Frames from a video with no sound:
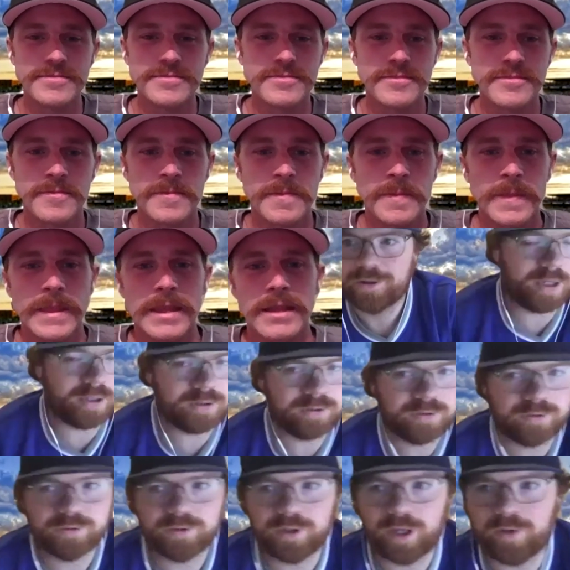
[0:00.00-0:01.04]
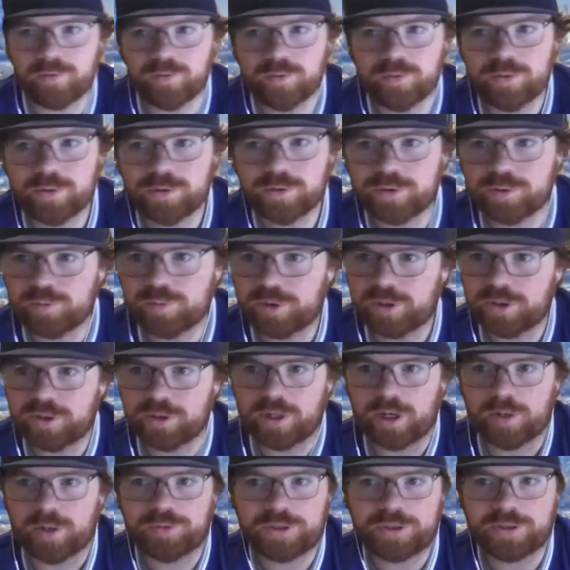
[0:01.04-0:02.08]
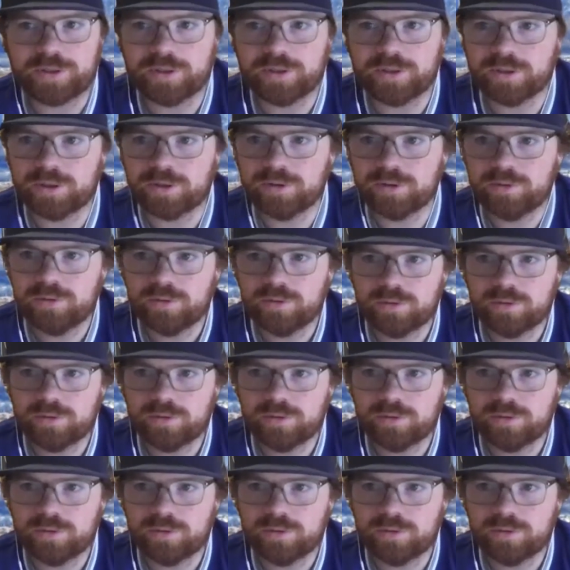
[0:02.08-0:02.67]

Yeah, everyone should be adopting, you know?